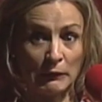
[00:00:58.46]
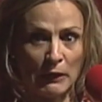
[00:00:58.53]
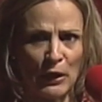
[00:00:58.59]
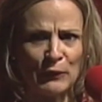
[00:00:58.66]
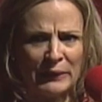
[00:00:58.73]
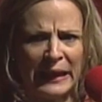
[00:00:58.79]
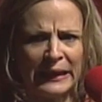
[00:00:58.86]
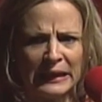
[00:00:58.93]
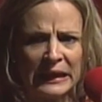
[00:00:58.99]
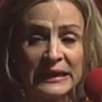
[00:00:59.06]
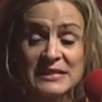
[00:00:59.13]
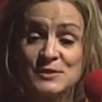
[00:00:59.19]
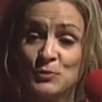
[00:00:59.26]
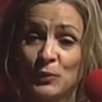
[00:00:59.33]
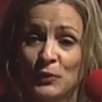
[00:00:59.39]
Okay, I
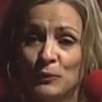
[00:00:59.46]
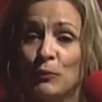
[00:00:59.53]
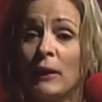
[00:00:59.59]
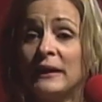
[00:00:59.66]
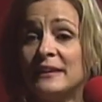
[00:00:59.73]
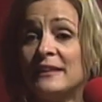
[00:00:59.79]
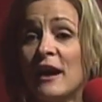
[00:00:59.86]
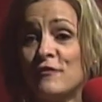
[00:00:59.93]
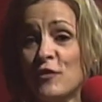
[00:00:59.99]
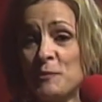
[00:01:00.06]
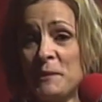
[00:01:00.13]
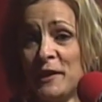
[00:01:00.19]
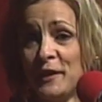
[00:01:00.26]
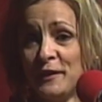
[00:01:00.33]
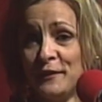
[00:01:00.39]
guess we'll write it down for
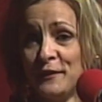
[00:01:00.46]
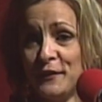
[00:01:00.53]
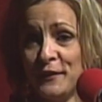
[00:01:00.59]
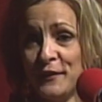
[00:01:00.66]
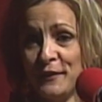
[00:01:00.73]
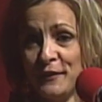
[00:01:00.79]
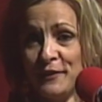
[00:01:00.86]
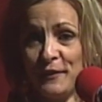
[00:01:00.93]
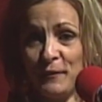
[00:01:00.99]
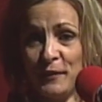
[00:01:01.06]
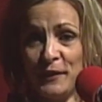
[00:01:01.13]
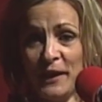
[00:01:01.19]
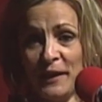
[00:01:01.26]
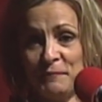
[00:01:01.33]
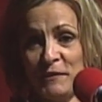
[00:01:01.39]
me
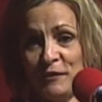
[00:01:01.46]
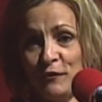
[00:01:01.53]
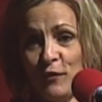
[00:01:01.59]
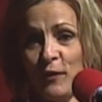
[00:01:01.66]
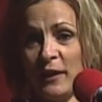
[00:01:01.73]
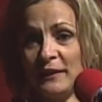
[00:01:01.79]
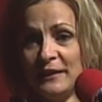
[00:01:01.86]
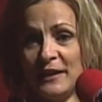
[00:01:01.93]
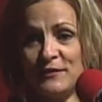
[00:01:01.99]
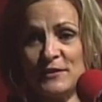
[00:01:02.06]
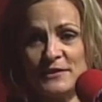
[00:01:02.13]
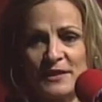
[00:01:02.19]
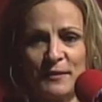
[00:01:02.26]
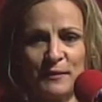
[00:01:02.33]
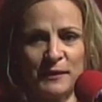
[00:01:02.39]
before I leave,
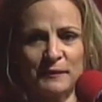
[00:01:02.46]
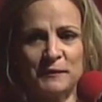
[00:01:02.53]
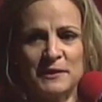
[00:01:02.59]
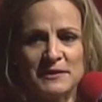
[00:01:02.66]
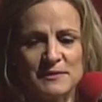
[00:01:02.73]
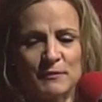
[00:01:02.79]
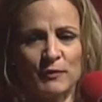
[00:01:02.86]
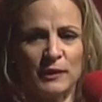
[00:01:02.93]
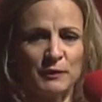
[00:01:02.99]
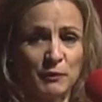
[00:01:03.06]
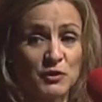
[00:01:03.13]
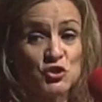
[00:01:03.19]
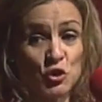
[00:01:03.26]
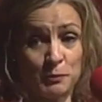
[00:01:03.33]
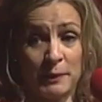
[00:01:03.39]
because I'm going to
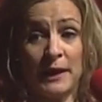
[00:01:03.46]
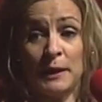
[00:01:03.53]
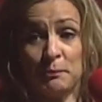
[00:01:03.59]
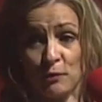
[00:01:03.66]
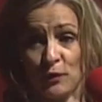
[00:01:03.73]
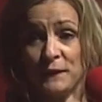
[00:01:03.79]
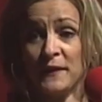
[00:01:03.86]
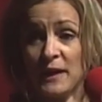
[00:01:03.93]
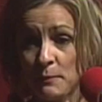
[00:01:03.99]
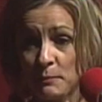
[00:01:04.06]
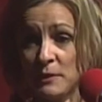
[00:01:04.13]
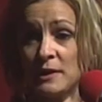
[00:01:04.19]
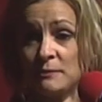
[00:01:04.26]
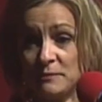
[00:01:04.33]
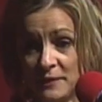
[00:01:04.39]
read your paper, and then
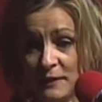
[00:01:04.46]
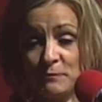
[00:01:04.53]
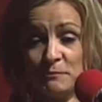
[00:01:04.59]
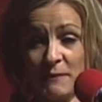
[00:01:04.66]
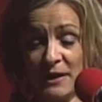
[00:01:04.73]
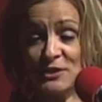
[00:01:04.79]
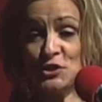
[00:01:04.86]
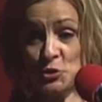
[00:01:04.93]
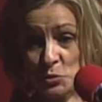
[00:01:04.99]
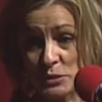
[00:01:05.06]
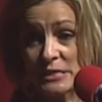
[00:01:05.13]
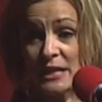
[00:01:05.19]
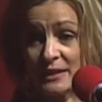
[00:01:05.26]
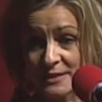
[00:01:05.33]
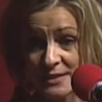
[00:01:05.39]
going to give them my 2
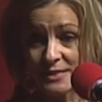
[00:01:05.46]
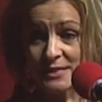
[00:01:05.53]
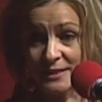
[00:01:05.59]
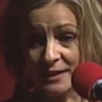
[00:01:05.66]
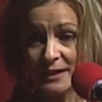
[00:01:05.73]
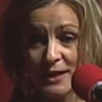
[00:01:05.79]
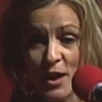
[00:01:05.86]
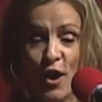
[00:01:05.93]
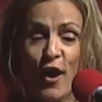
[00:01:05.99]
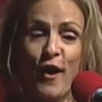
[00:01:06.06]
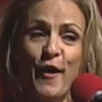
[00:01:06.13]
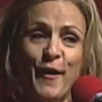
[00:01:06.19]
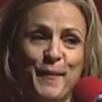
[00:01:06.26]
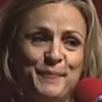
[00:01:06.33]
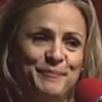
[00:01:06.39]
cents.
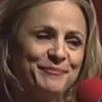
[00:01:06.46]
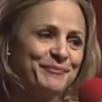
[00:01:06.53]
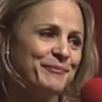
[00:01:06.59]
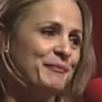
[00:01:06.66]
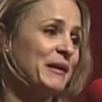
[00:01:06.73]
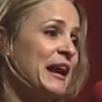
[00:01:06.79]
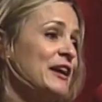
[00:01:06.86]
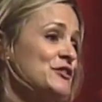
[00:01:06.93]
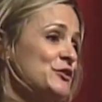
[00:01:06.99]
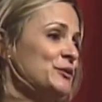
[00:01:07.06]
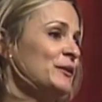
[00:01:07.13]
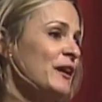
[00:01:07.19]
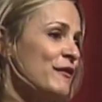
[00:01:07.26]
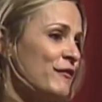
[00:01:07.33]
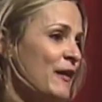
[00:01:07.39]
But I do
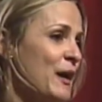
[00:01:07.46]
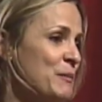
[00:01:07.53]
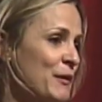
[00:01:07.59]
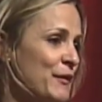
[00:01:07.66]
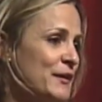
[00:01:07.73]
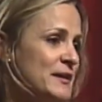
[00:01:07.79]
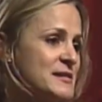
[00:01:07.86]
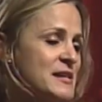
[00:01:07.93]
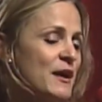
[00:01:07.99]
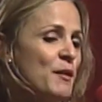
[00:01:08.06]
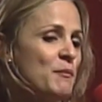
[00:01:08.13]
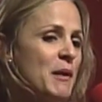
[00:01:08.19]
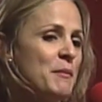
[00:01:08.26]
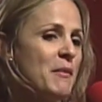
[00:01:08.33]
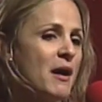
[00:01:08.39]
love libraries.
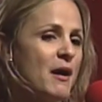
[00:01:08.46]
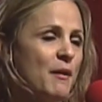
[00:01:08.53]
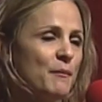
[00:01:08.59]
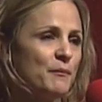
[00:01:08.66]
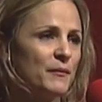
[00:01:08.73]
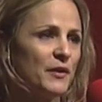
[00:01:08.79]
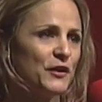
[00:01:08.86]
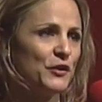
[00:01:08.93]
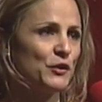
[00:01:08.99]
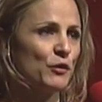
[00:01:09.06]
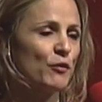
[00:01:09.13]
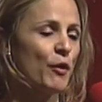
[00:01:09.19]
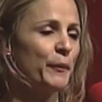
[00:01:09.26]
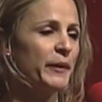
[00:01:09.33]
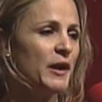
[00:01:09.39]
My mom,
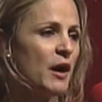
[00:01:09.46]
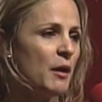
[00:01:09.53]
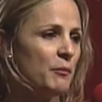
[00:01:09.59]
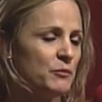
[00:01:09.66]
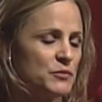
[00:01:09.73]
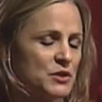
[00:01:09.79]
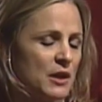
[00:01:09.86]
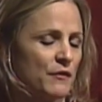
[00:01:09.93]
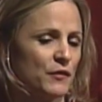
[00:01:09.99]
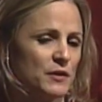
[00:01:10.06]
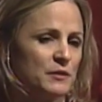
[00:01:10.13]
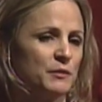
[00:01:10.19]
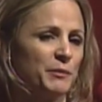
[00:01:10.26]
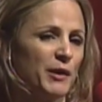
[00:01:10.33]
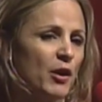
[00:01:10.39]
growing up,
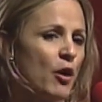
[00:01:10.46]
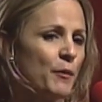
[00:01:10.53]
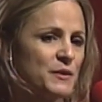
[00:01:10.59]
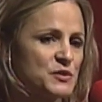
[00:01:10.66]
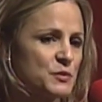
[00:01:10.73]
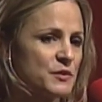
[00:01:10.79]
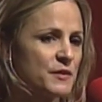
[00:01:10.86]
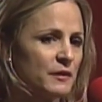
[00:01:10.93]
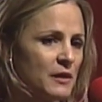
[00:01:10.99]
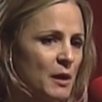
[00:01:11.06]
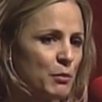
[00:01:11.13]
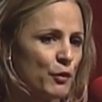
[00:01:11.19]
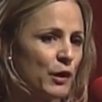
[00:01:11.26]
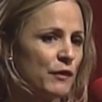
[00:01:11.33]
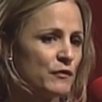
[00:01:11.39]
we always went to the
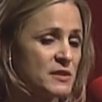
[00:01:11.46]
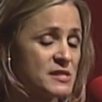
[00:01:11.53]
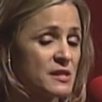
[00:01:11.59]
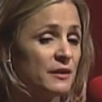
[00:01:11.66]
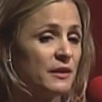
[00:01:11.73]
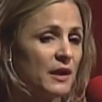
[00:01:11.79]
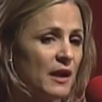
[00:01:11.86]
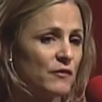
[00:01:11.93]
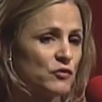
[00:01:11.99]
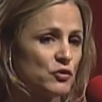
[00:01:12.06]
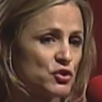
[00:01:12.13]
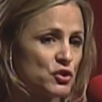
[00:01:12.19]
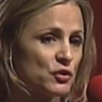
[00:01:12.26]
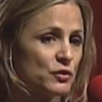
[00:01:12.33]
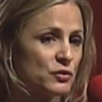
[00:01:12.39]
library every Sunday after
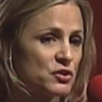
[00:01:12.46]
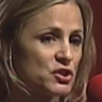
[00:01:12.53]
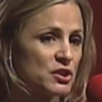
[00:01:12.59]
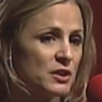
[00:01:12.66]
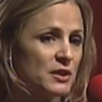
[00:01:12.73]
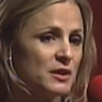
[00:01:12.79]
church.